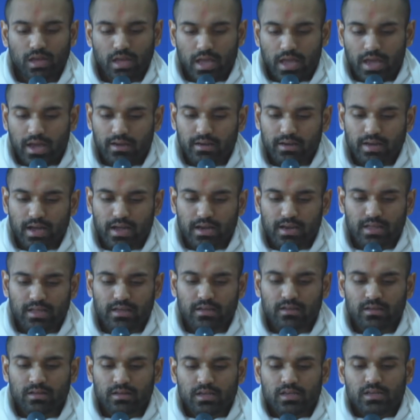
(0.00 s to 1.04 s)

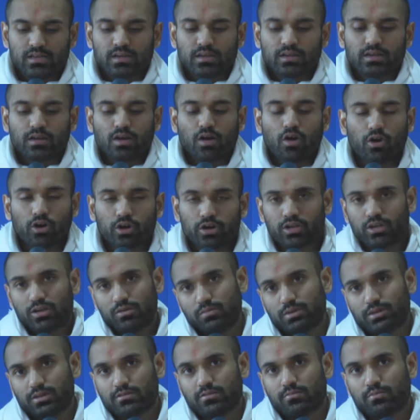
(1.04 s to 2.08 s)
igniting
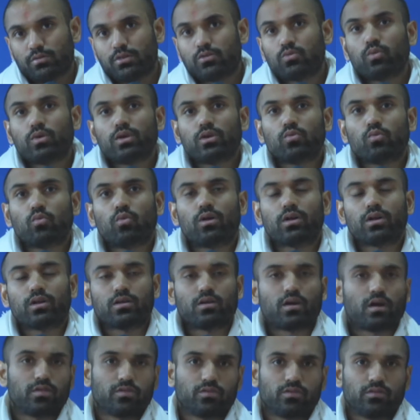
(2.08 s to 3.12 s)
arguments between one
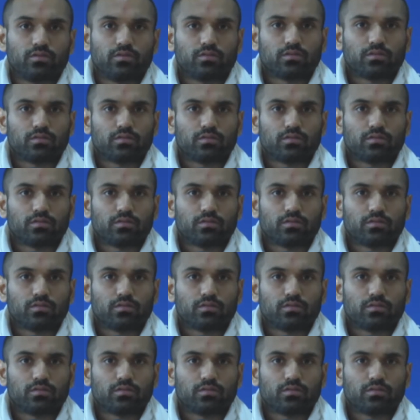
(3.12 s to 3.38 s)
another.